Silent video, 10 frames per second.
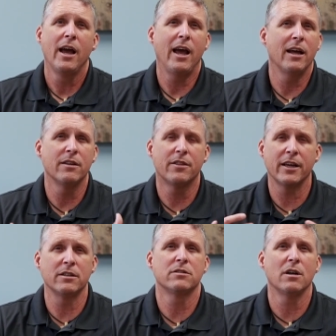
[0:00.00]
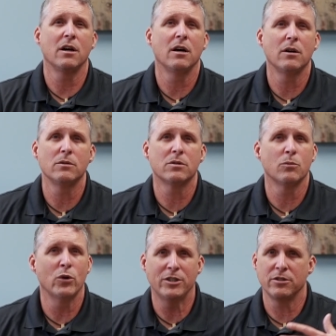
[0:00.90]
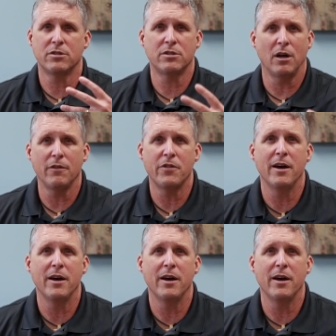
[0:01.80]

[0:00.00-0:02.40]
and things, some recent stuff